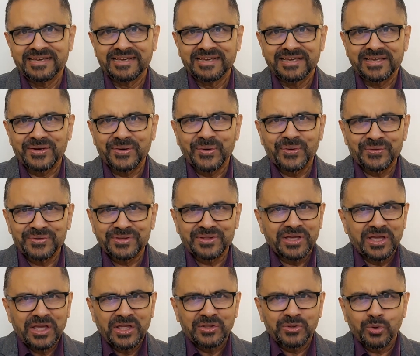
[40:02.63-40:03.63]
You know,
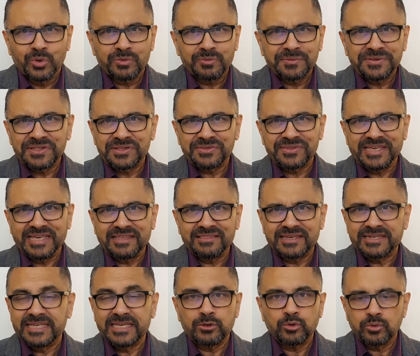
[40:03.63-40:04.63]
those were the things
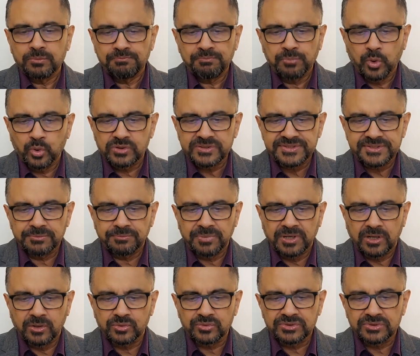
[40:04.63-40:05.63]
that he could boast
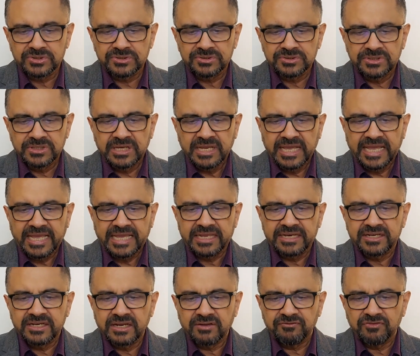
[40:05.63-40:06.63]
about.
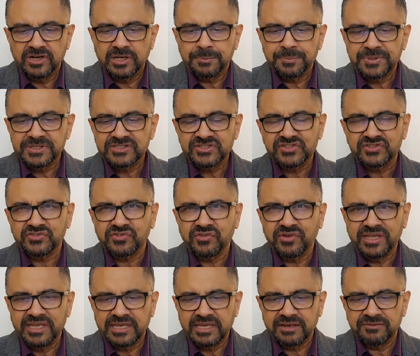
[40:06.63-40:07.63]
In Philippians
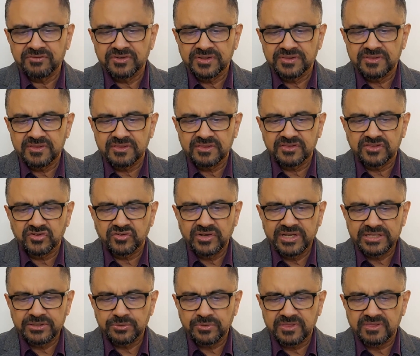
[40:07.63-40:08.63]
3 and verses
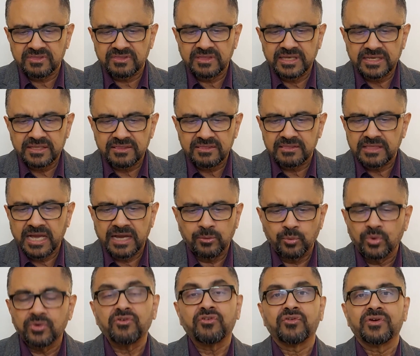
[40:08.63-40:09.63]
3 to 6, I
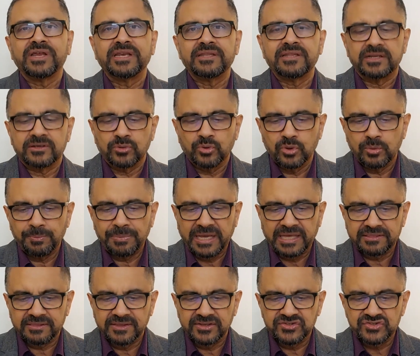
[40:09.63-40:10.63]
won't read that whole
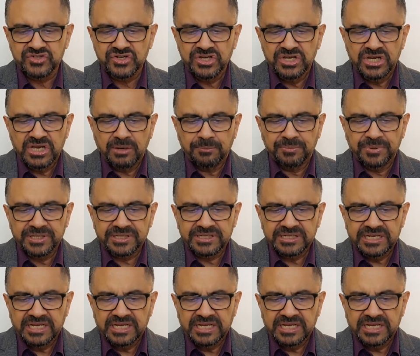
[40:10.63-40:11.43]
passage, but,